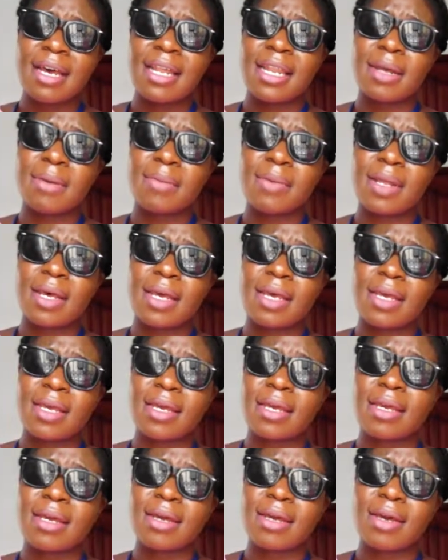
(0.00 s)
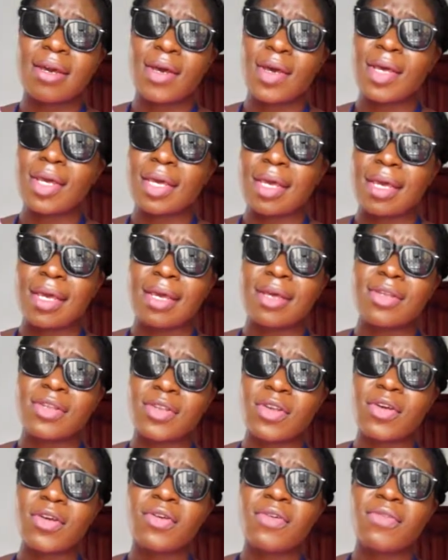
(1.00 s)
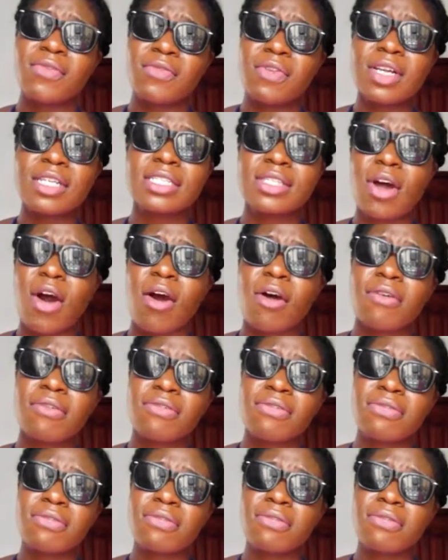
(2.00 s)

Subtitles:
And I'm like, okay, so first off,